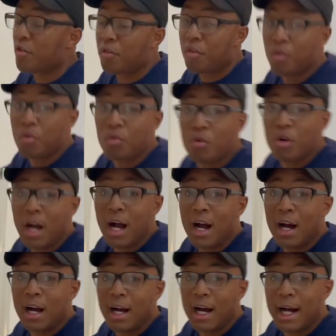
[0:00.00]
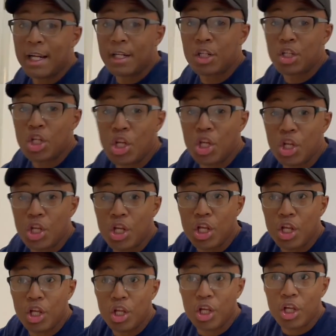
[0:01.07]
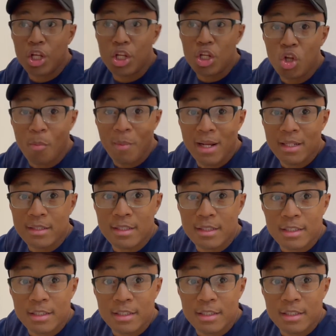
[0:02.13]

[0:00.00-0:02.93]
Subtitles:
So if you are a nomad?